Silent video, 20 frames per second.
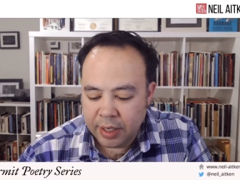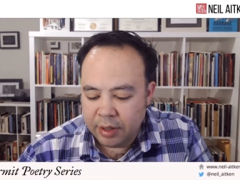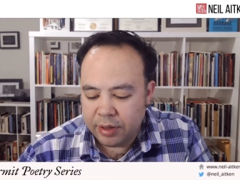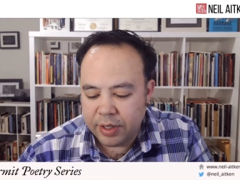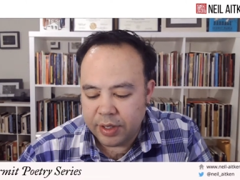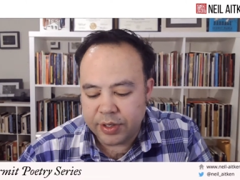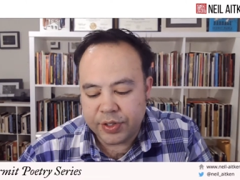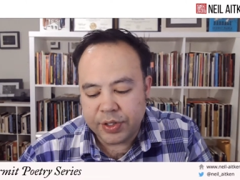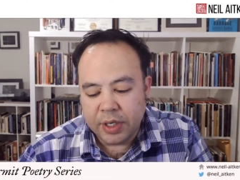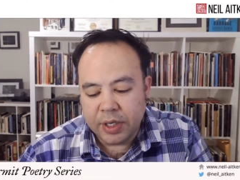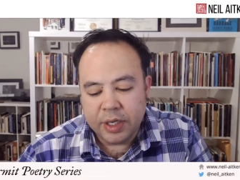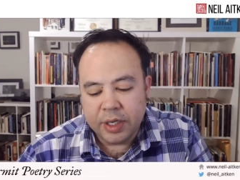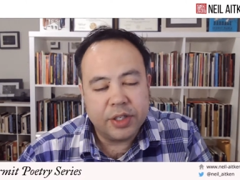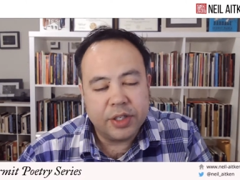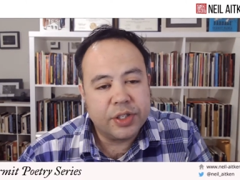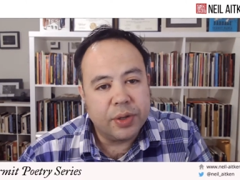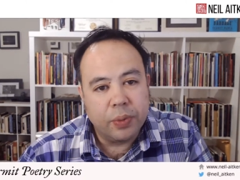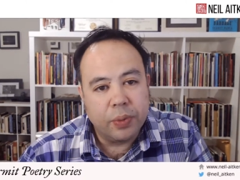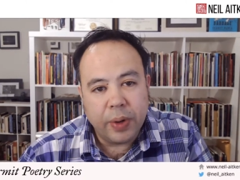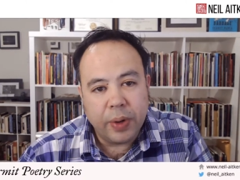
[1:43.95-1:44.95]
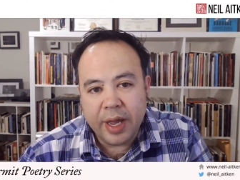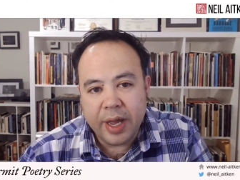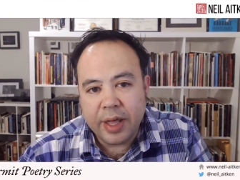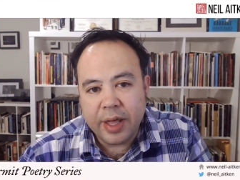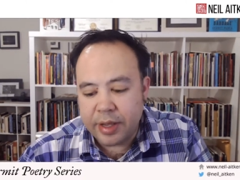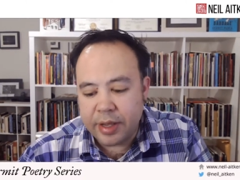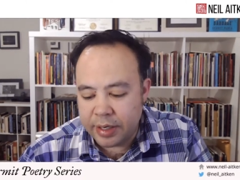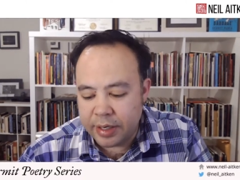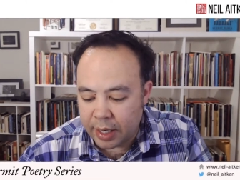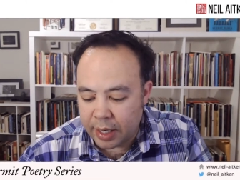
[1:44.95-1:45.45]
This is the way
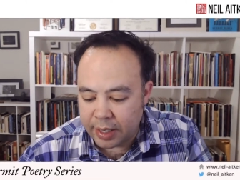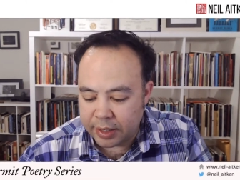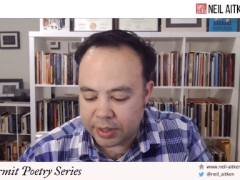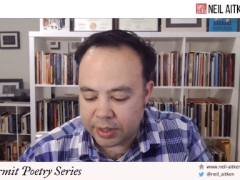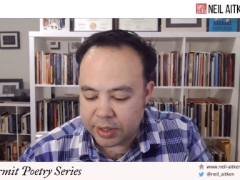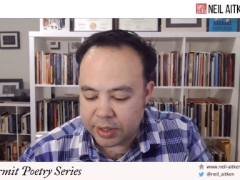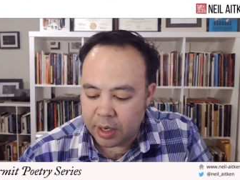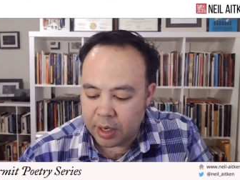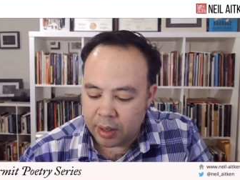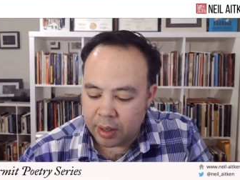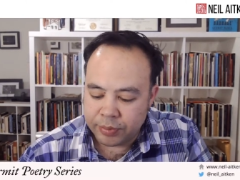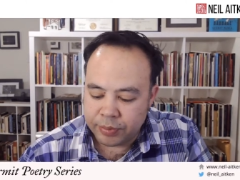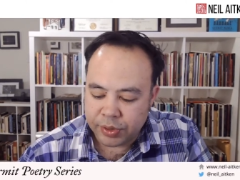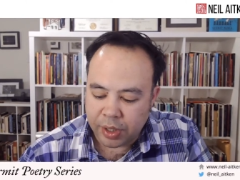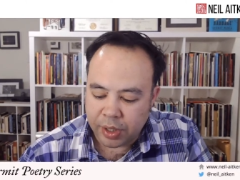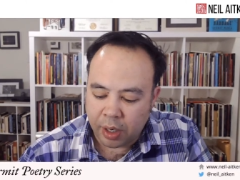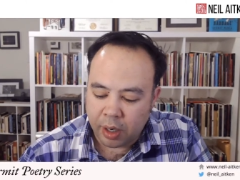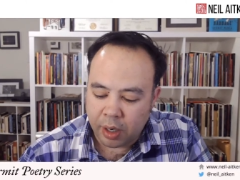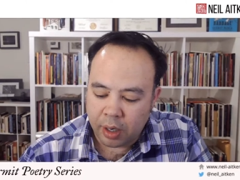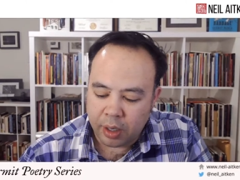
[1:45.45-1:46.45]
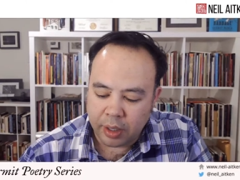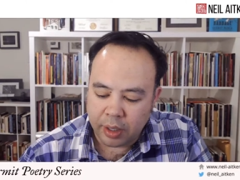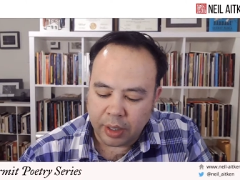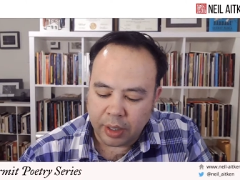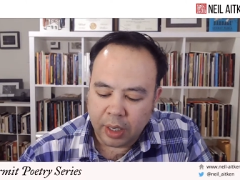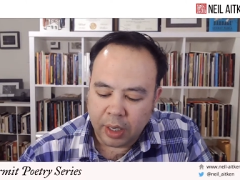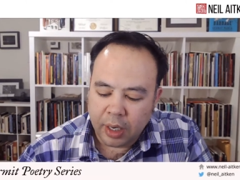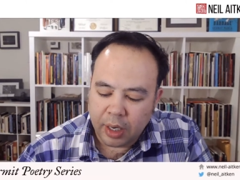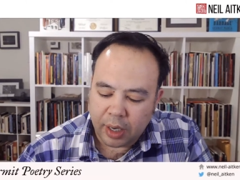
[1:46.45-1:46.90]
the night comes on,